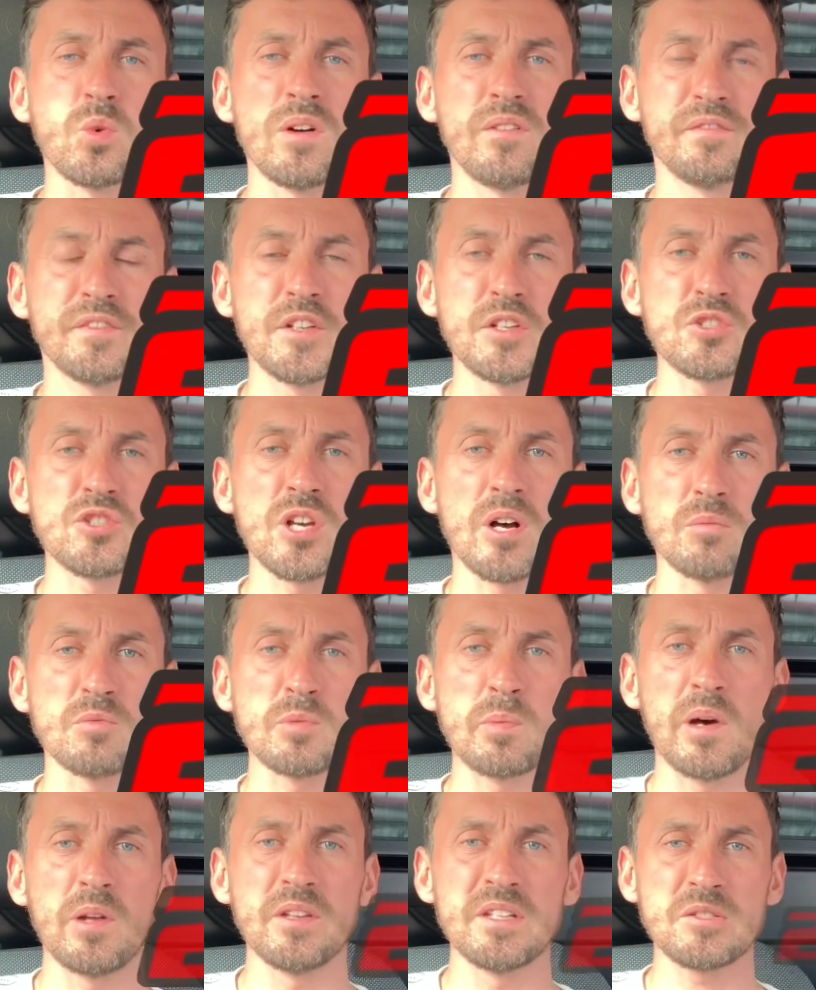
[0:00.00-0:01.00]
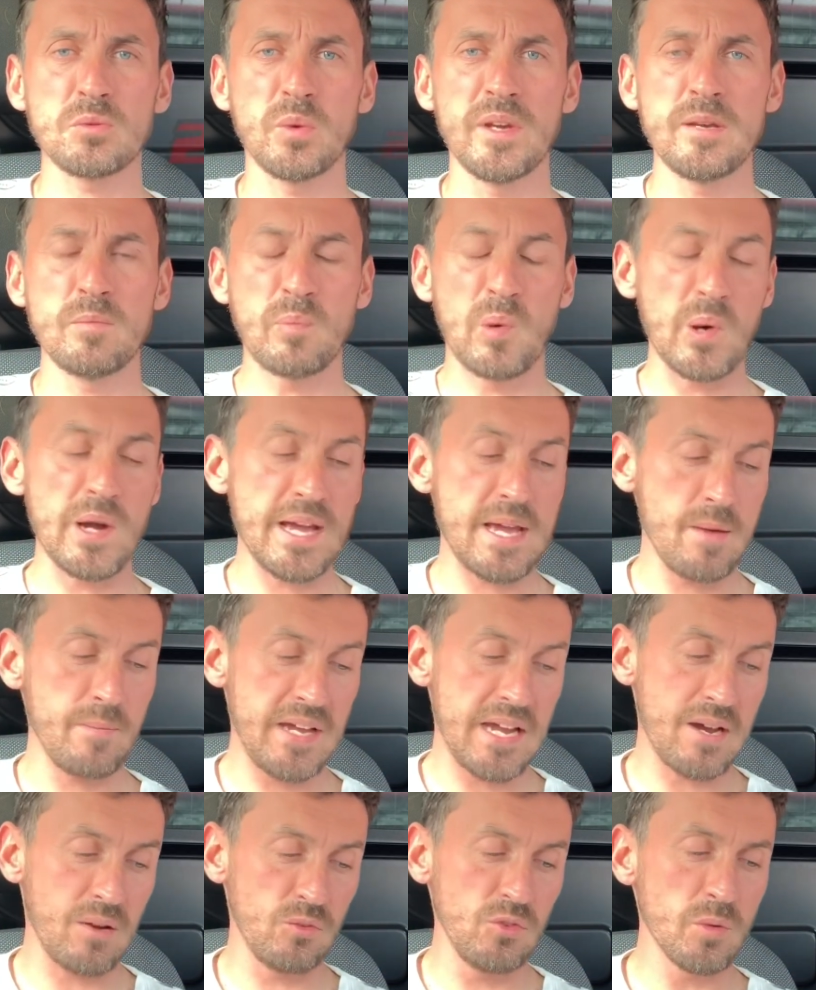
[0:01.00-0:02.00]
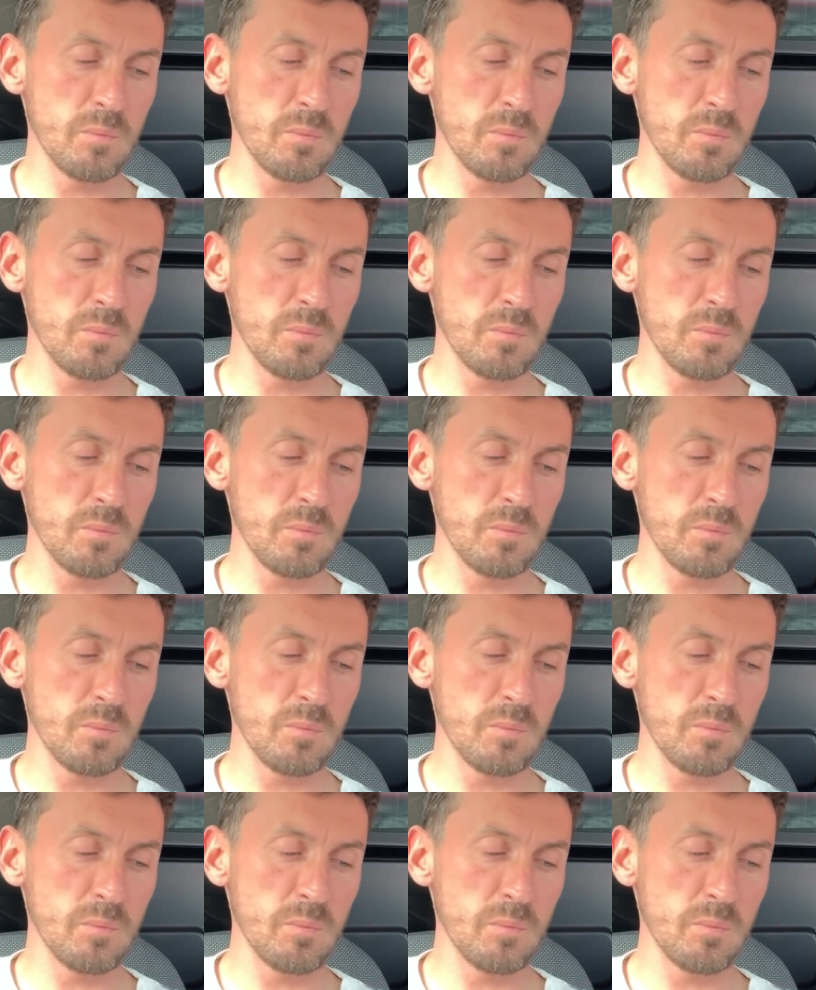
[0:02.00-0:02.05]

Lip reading: one for the top spot this week, but hear me out.